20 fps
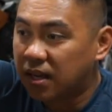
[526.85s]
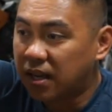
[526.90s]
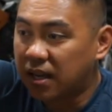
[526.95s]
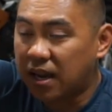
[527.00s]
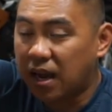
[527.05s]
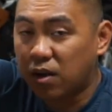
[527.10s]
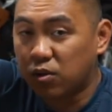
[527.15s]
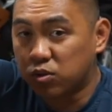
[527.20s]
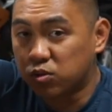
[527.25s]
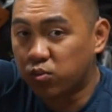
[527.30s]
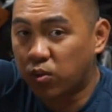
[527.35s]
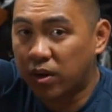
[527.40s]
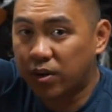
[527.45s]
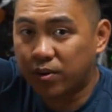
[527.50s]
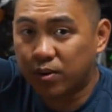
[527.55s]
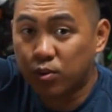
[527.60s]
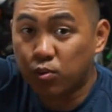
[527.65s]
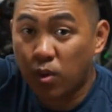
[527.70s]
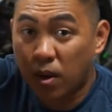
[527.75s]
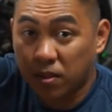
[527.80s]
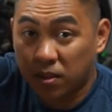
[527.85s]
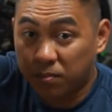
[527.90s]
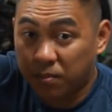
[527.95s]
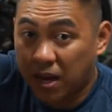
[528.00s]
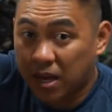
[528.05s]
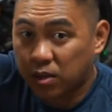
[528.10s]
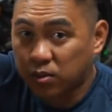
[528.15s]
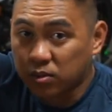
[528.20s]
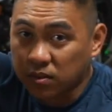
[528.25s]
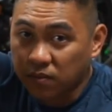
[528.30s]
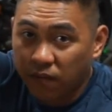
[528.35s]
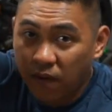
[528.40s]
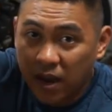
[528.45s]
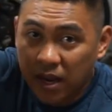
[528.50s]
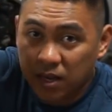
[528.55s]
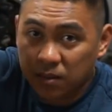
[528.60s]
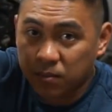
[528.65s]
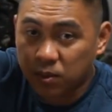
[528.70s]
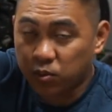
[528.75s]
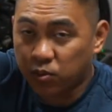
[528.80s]
And I was wondering why the bike was
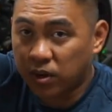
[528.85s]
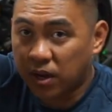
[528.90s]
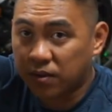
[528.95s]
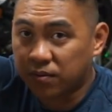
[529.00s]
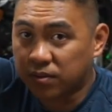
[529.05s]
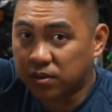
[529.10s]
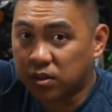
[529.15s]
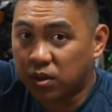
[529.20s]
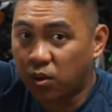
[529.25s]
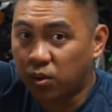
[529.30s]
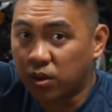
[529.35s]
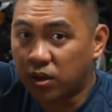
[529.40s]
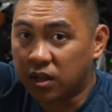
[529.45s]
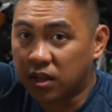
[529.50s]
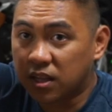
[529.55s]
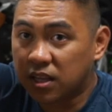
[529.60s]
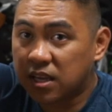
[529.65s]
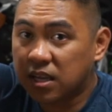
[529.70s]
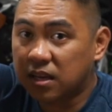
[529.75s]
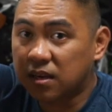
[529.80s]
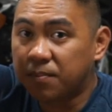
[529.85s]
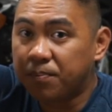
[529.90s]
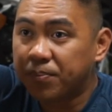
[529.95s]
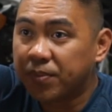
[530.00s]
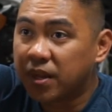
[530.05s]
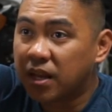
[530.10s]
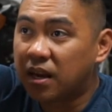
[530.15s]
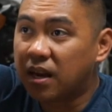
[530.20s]
fighting me when I would go in the lean,